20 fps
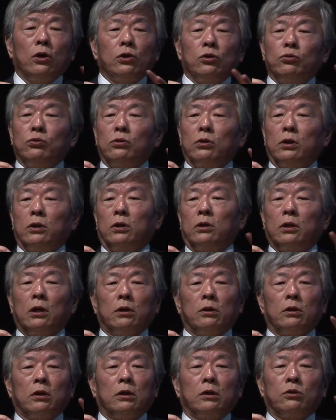
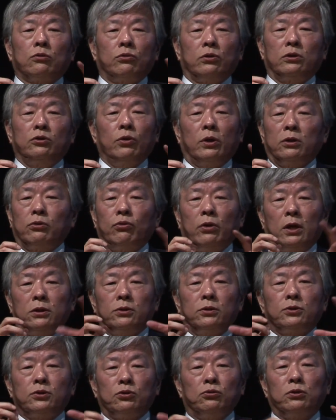your
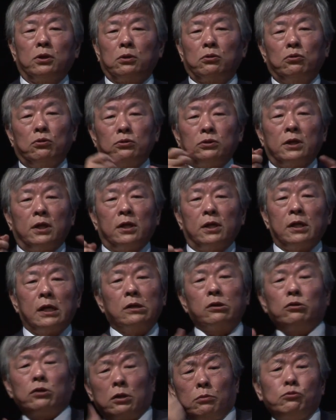graduate student go there
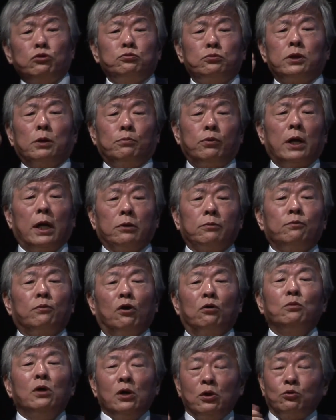and remove the
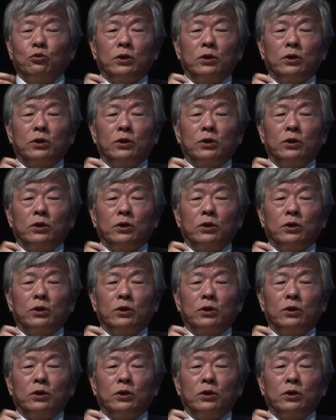platform